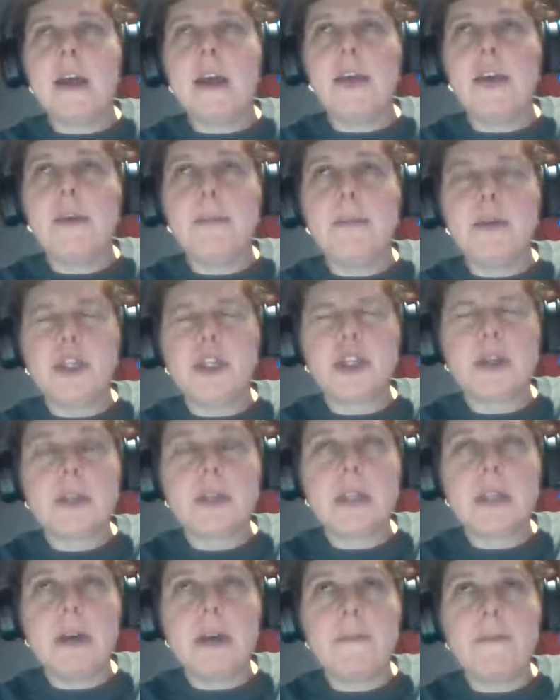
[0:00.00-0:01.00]
you put your
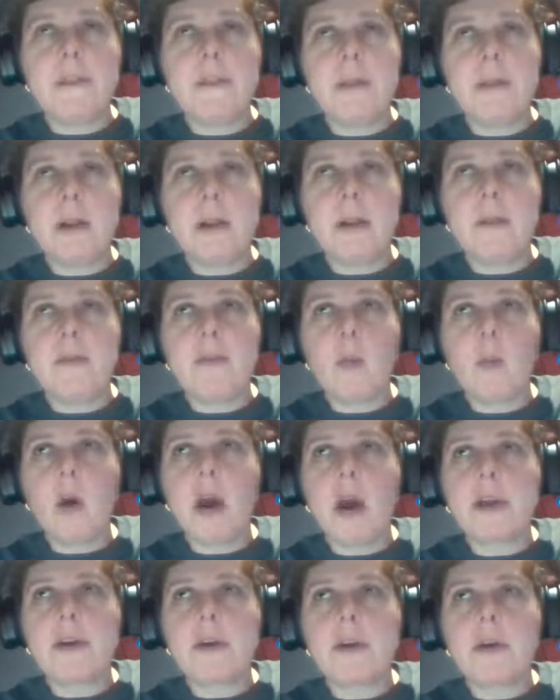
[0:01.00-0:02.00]
stuff in the middle of a
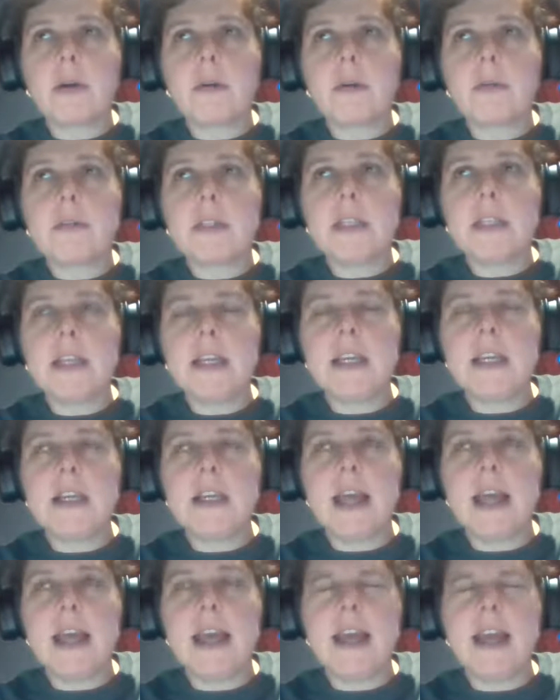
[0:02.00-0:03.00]
water scene
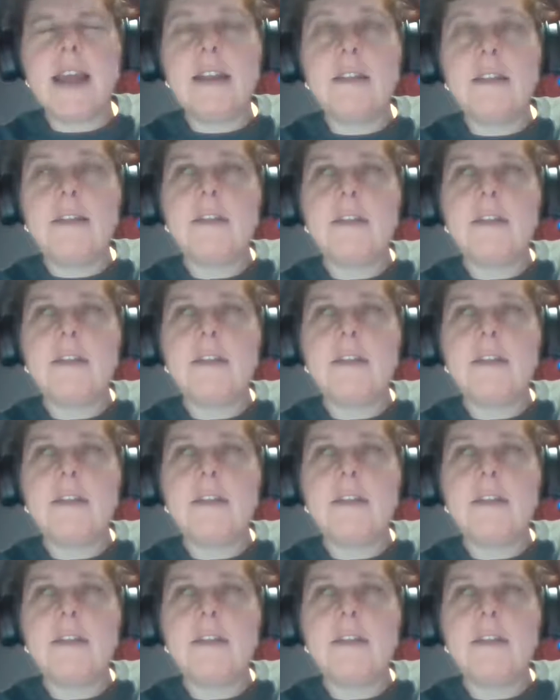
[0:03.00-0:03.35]
and